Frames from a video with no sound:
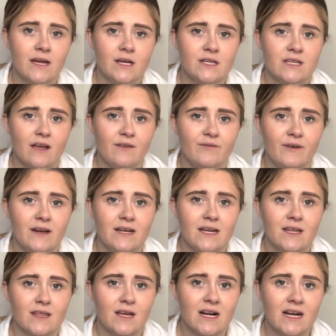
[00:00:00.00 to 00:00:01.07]
Because I find
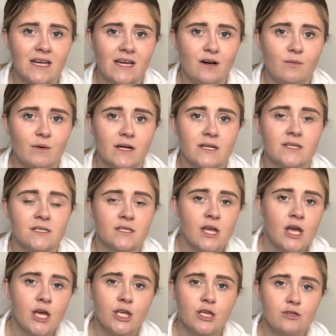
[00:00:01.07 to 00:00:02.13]
like the clear ones,
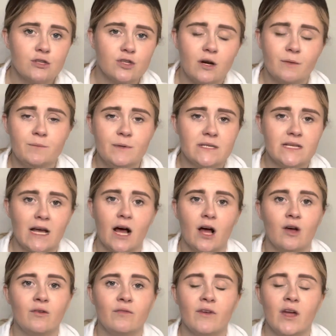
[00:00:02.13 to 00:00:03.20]
you scrub
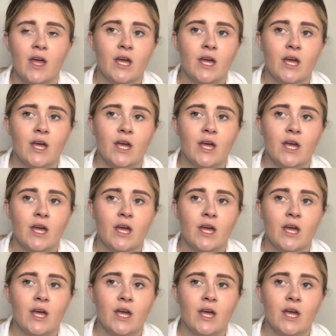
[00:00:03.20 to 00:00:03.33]
yourself,